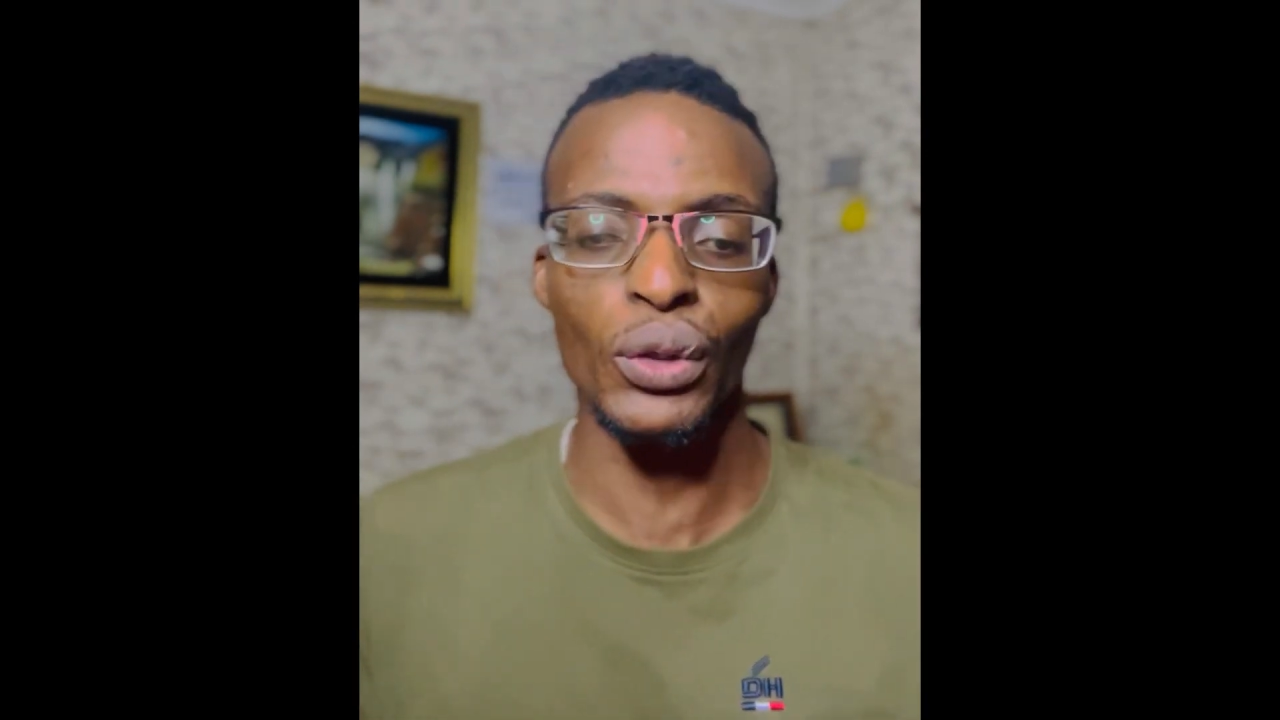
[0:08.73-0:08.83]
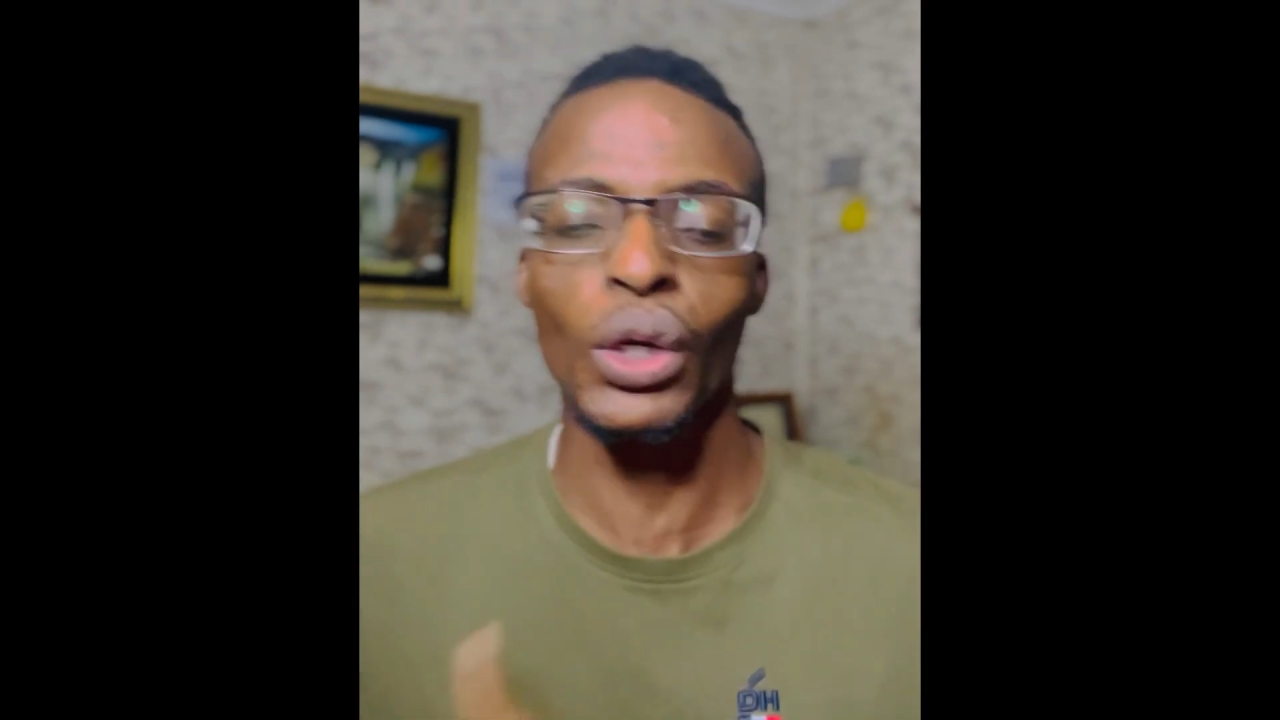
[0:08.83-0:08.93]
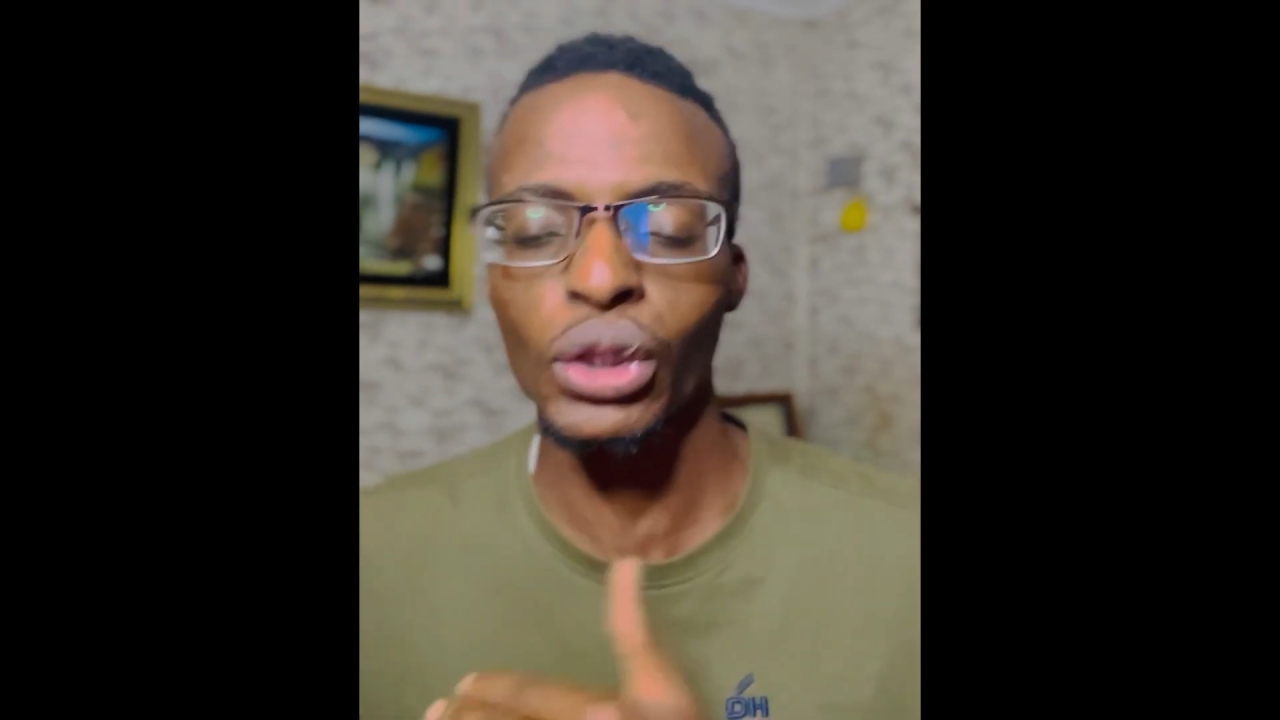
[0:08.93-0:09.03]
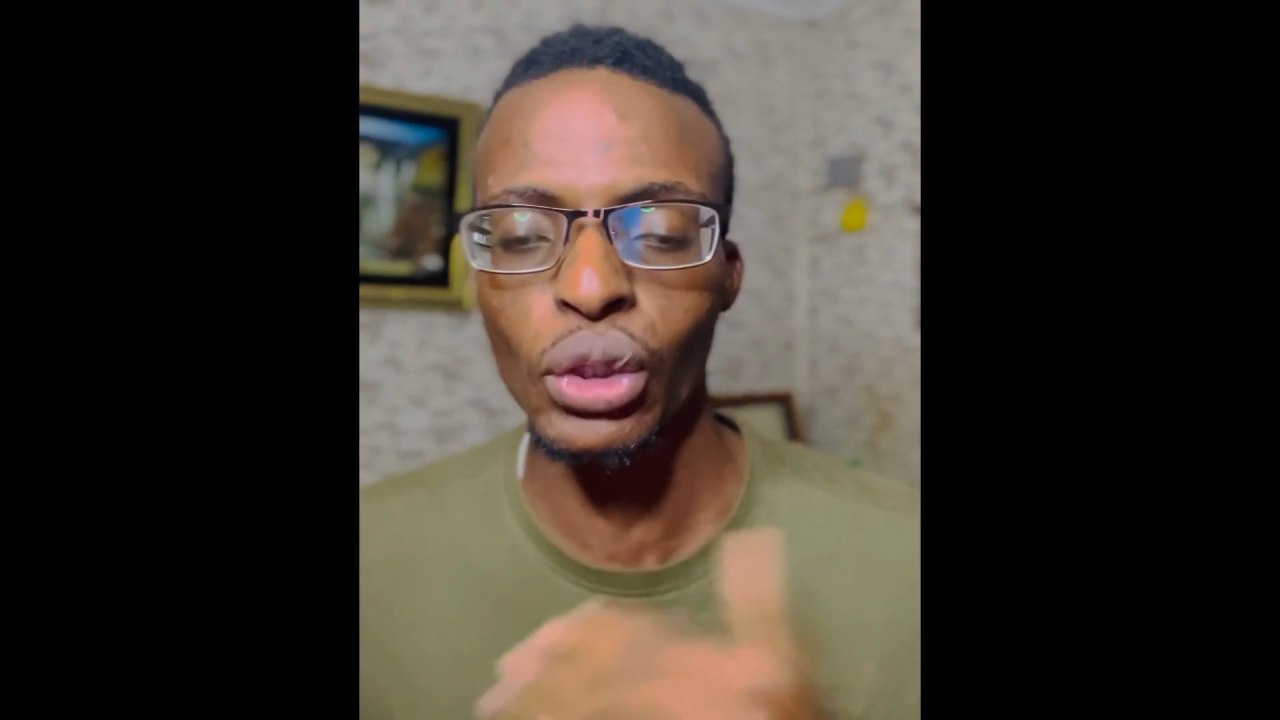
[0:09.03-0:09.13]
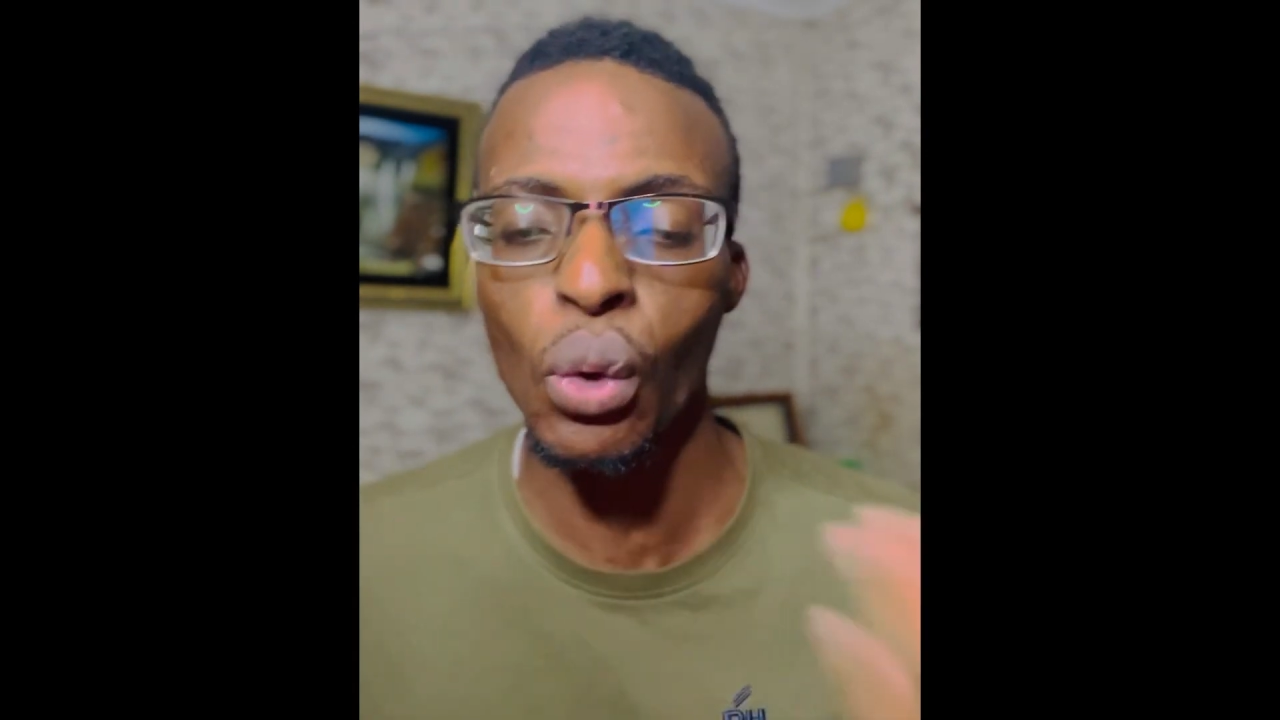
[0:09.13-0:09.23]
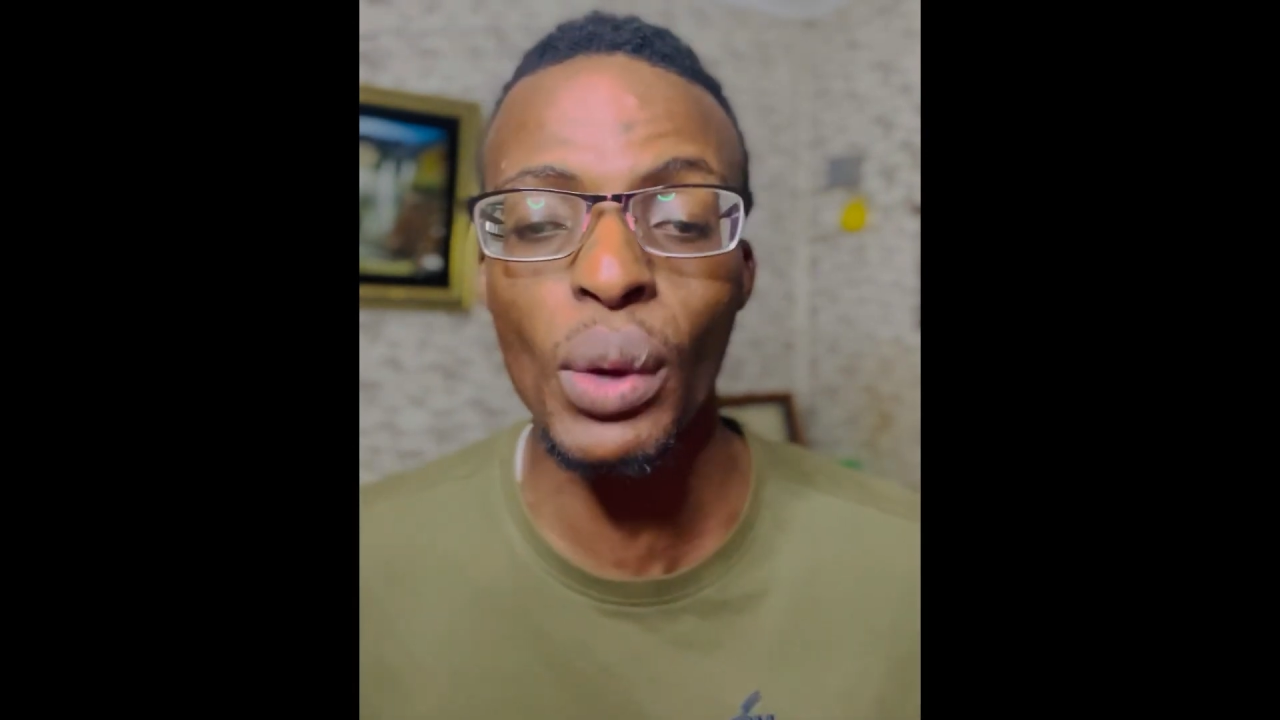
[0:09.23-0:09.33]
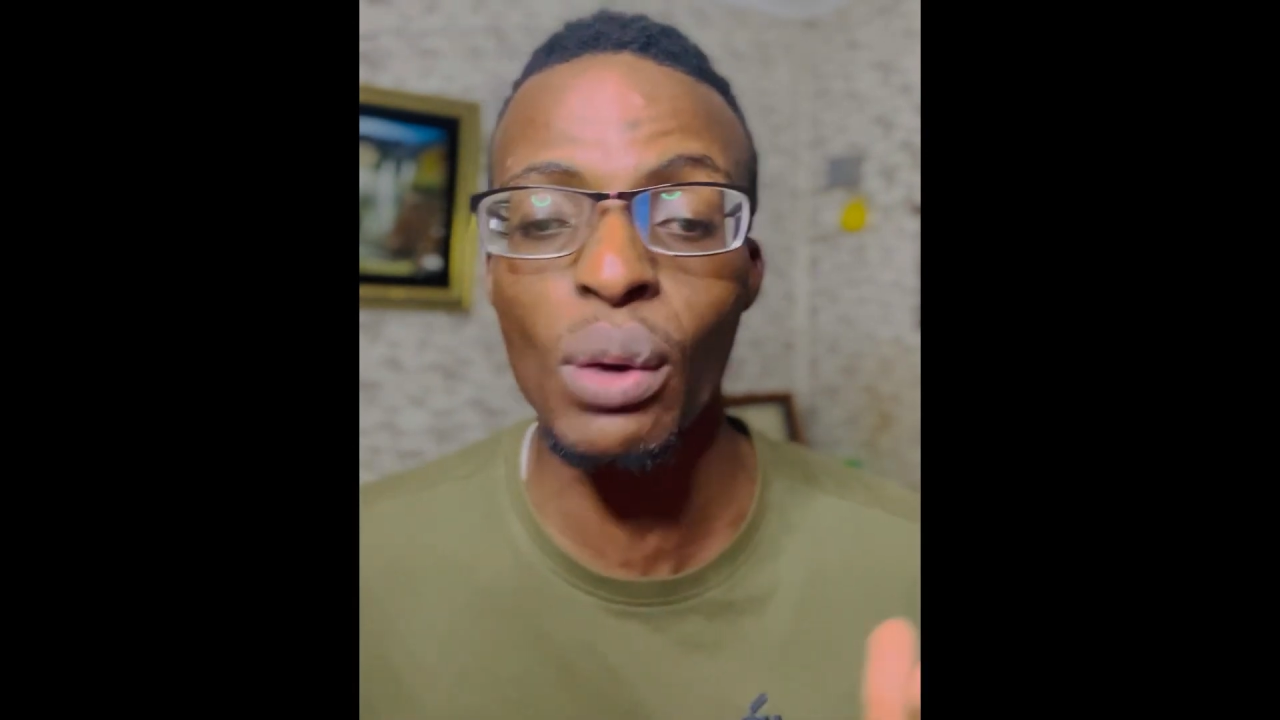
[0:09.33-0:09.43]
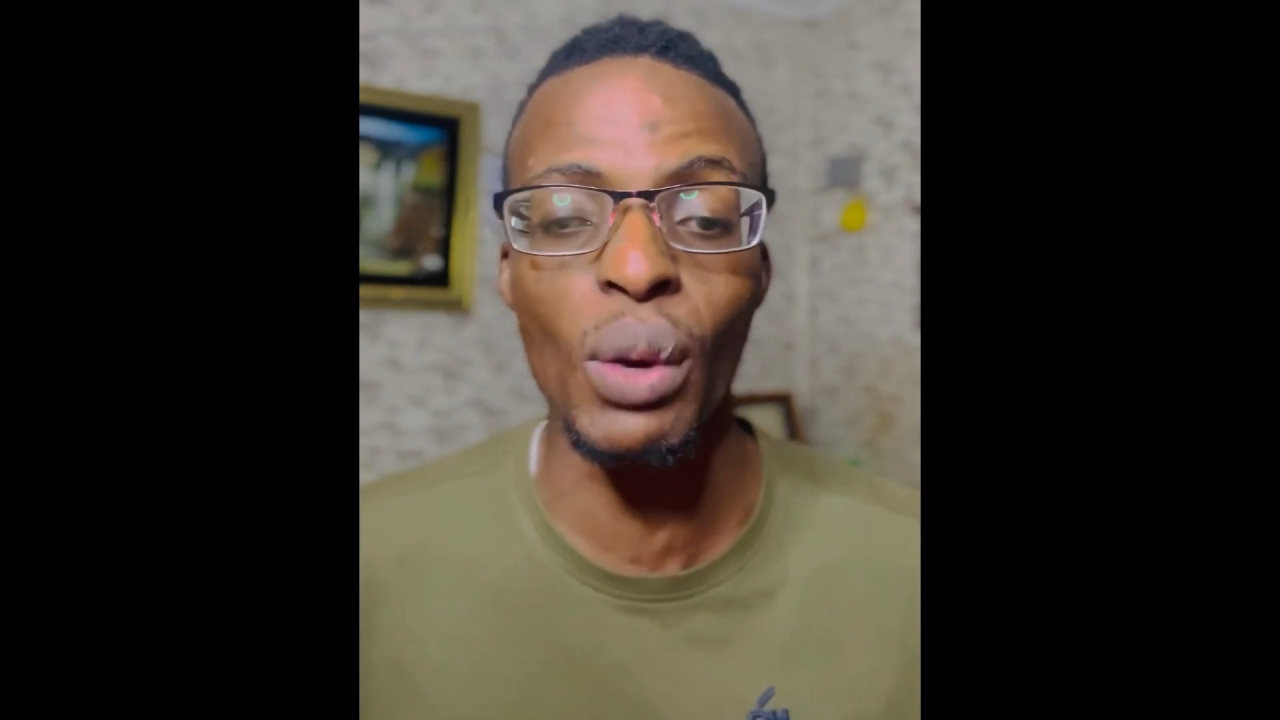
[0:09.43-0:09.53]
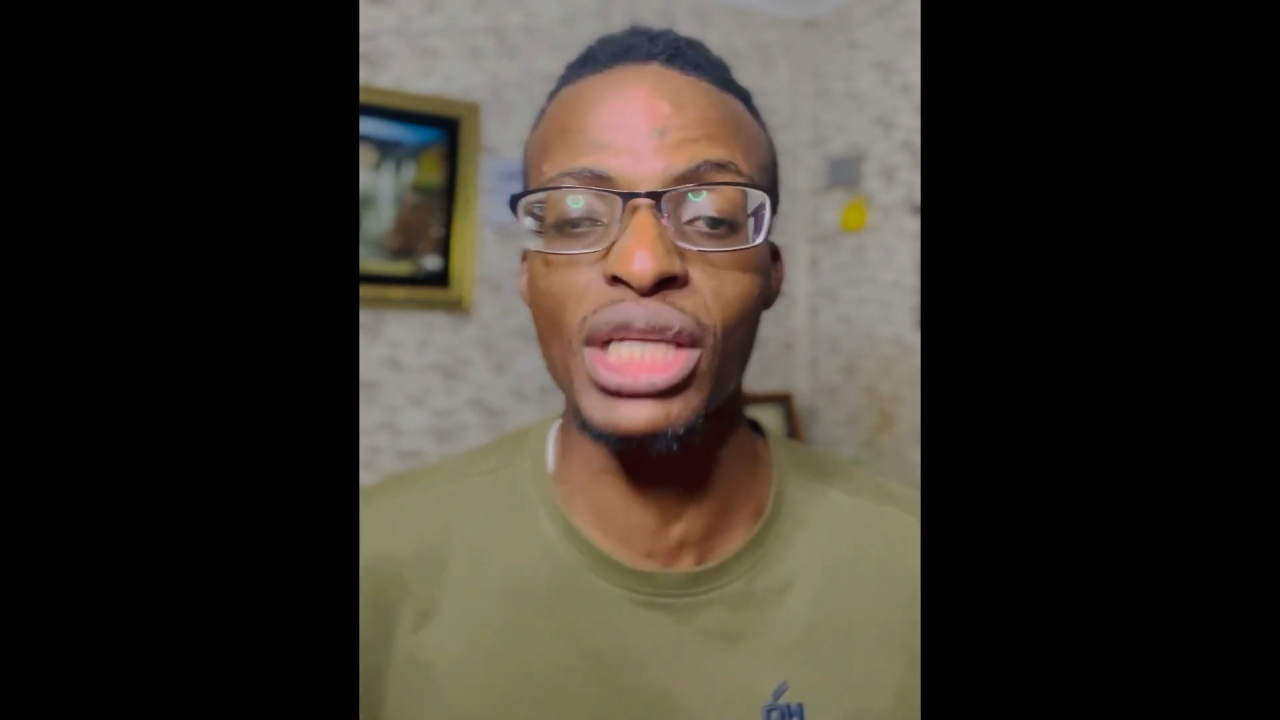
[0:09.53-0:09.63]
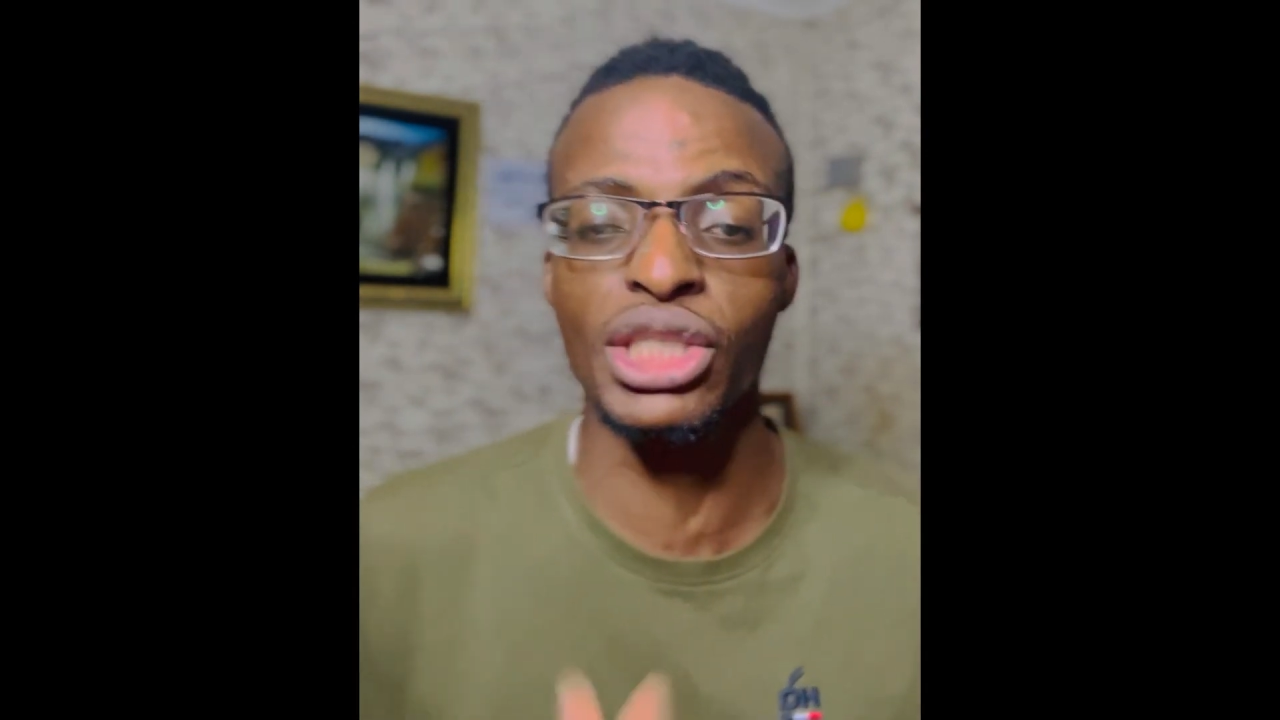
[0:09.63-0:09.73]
not knowing where